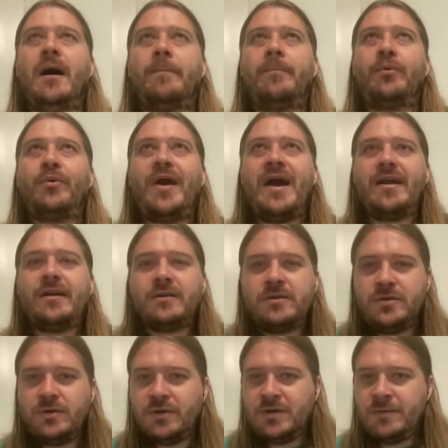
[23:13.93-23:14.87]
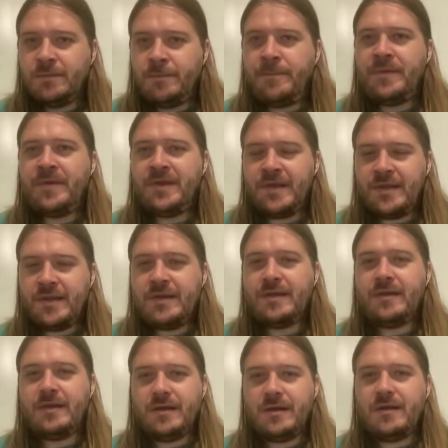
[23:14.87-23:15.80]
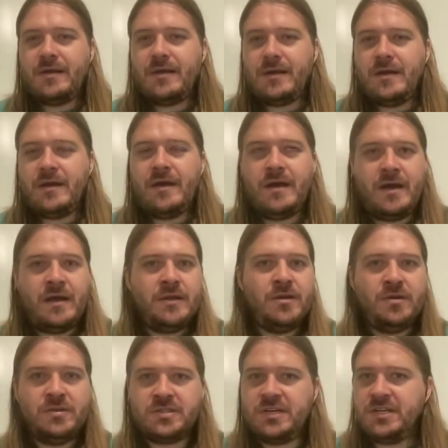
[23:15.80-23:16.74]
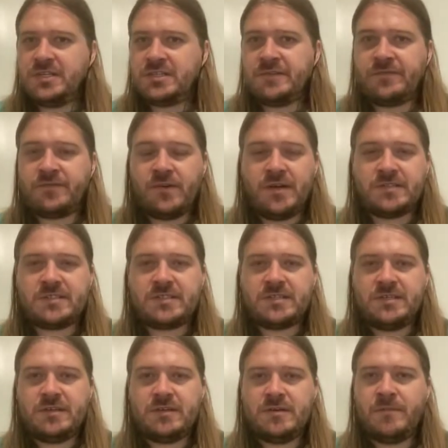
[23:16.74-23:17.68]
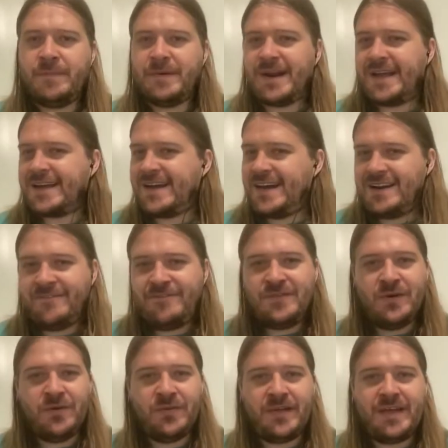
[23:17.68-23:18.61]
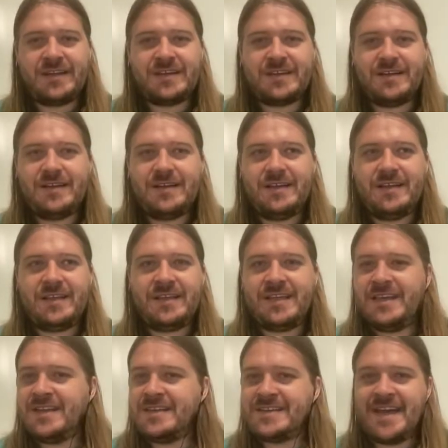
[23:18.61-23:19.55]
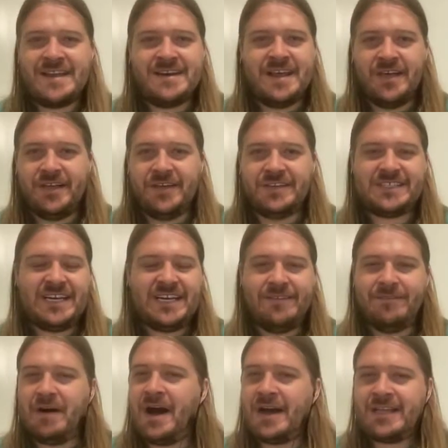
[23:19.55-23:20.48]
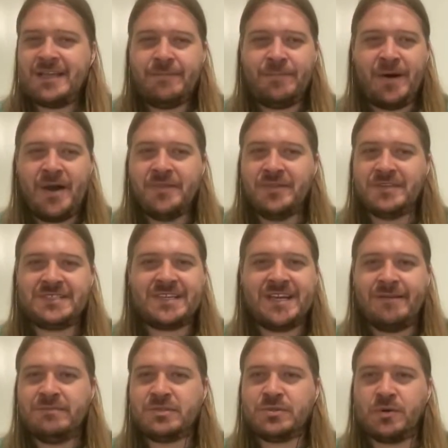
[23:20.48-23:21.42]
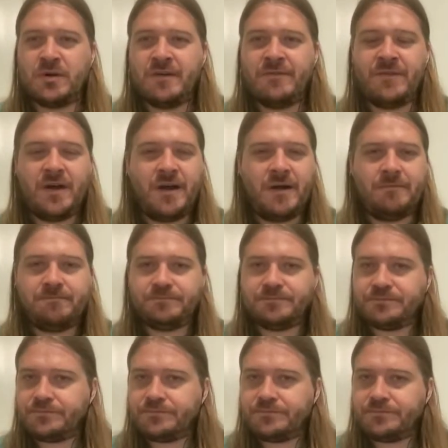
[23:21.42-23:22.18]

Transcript: Pratt could be a huge addition for us too, but I kind of feel like he and Caden Ellis kind of occupy the same sort of